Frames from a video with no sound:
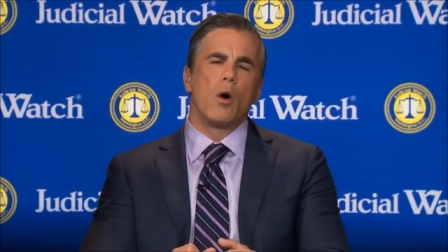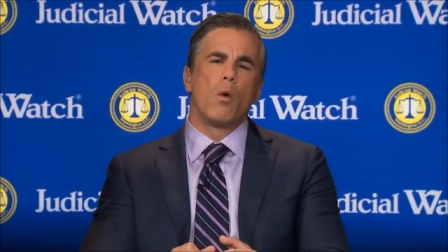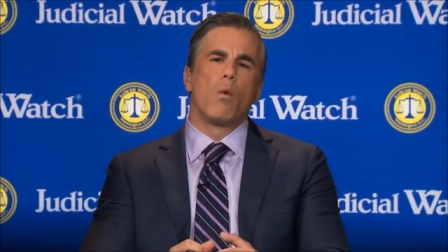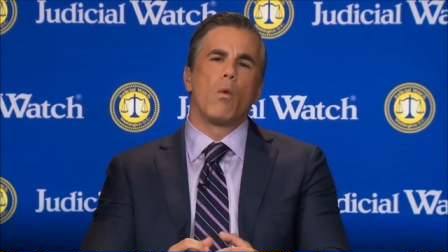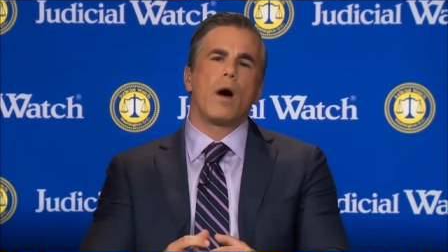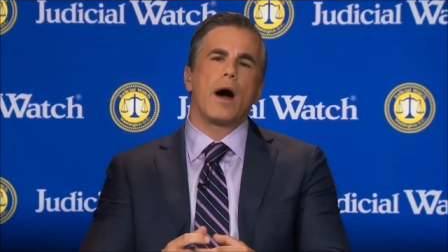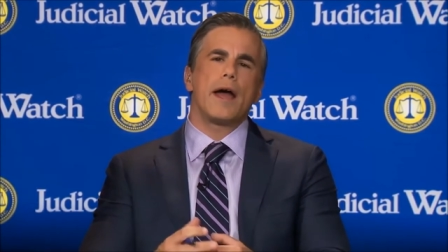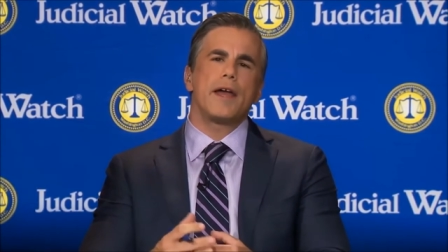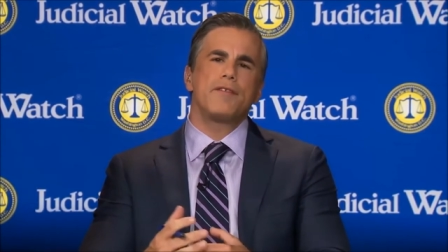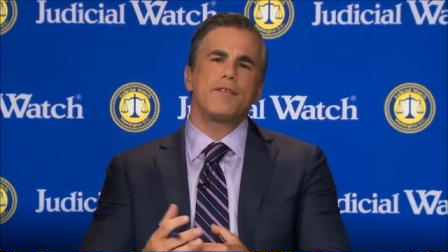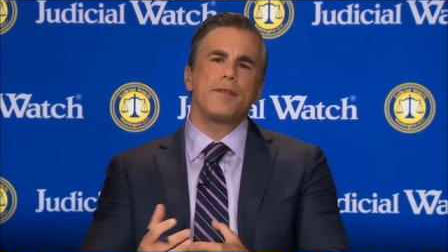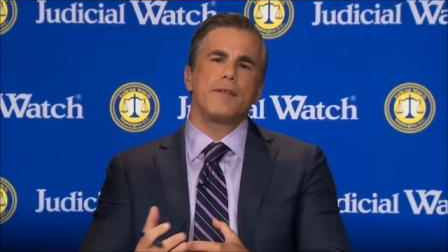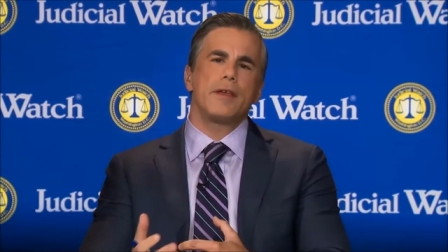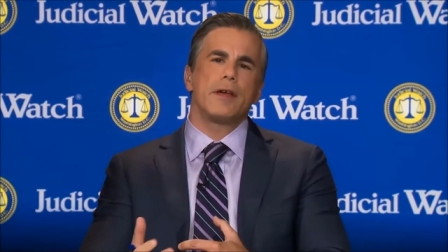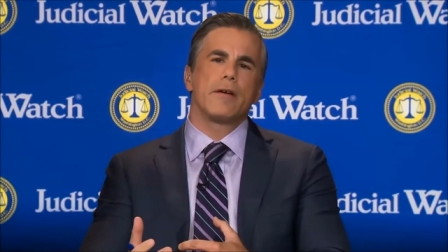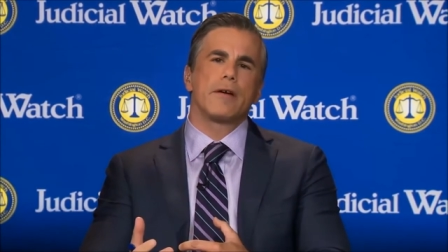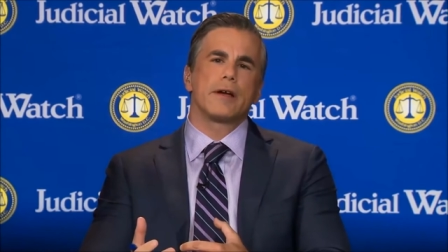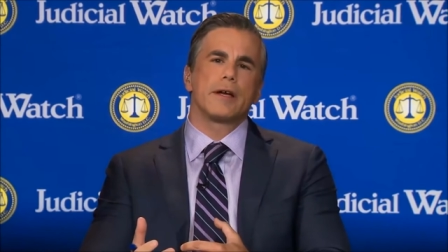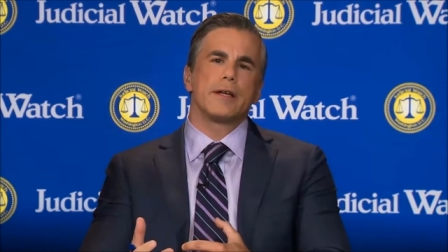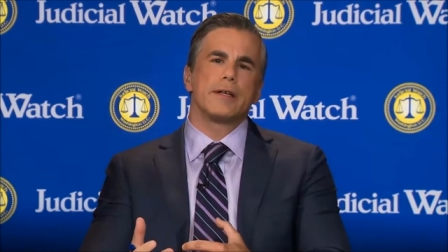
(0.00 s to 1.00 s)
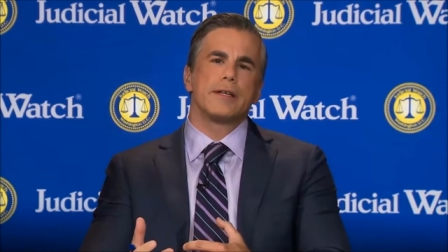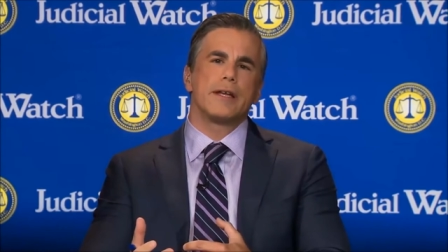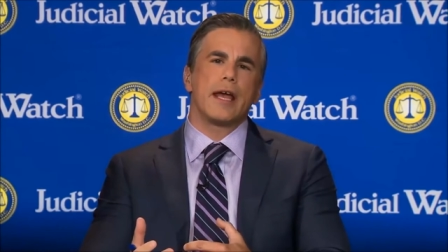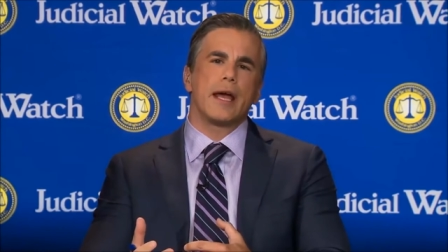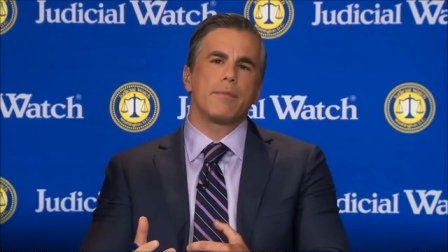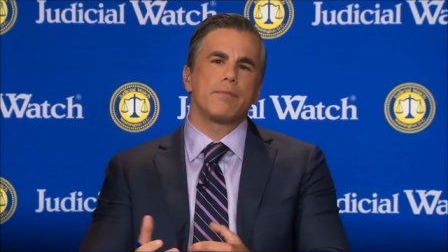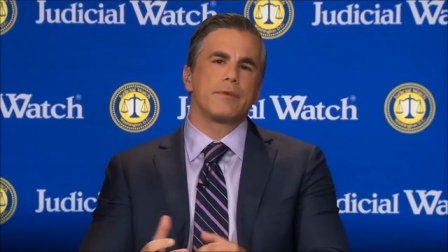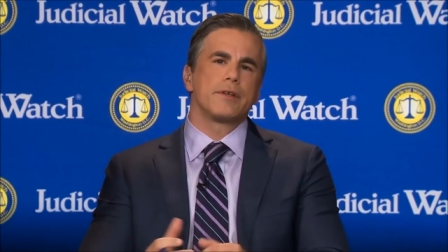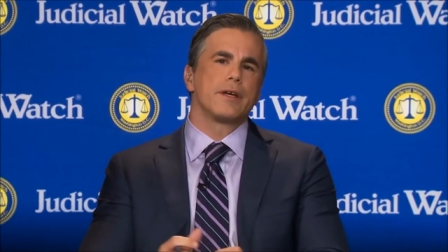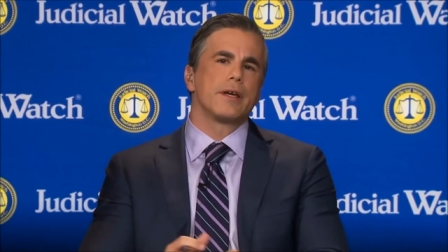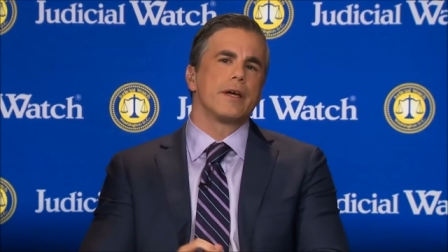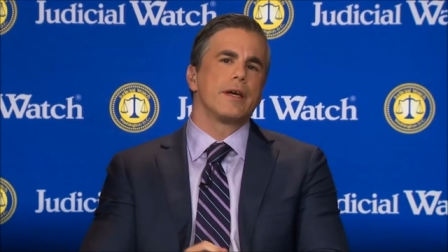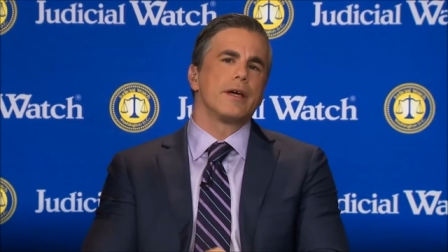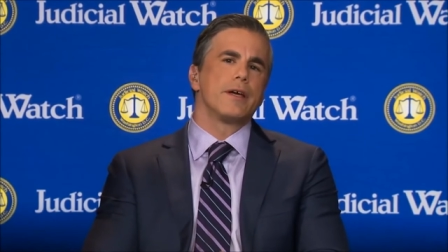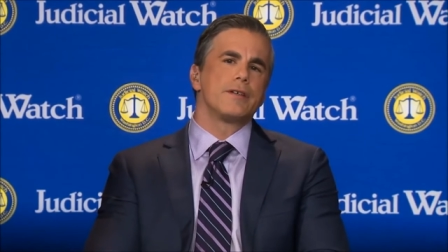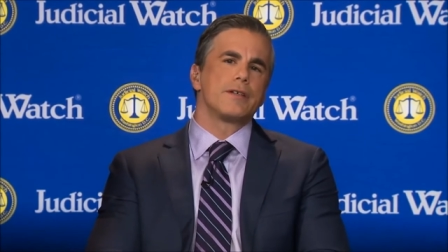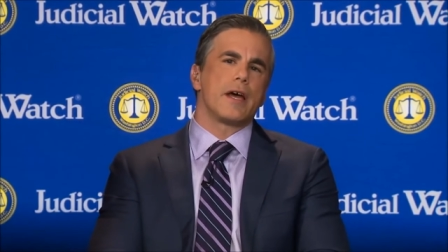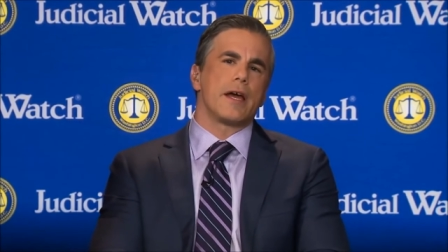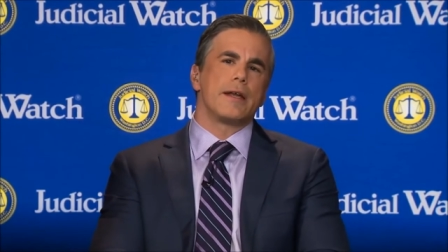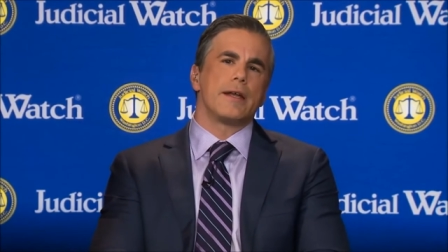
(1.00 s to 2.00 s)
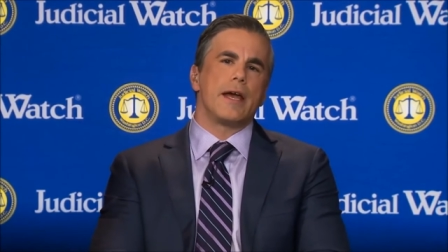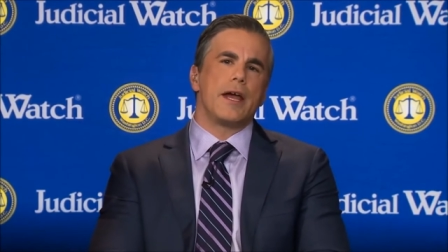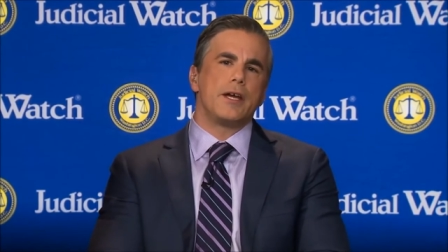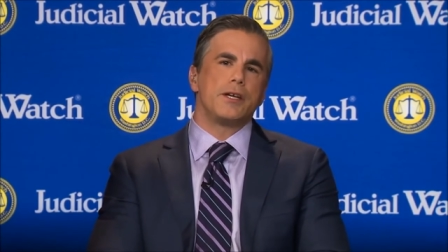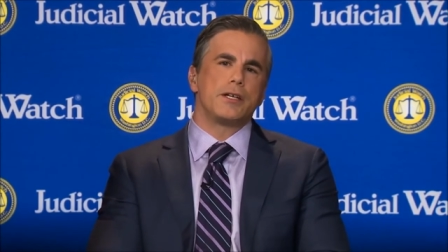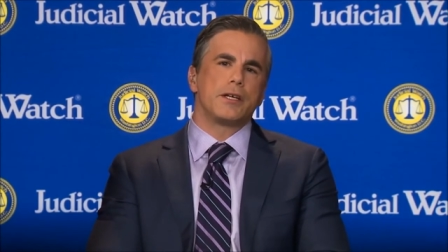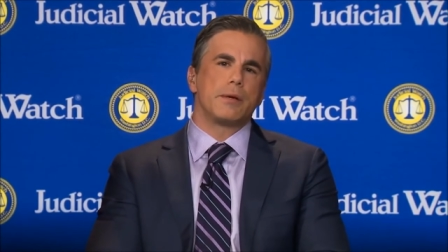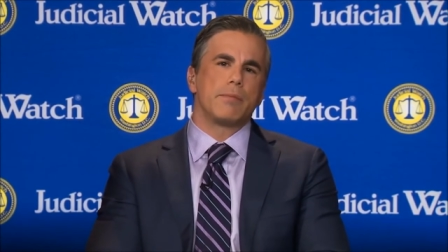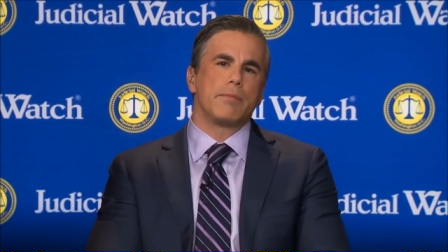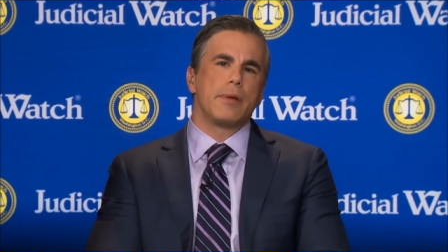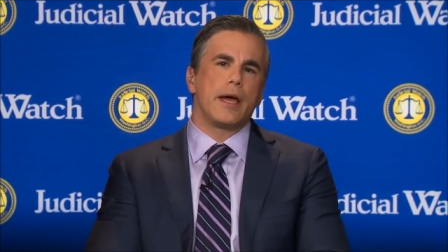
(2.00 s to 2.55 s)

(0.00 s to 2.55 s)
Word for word: Why isn't there a contempt citation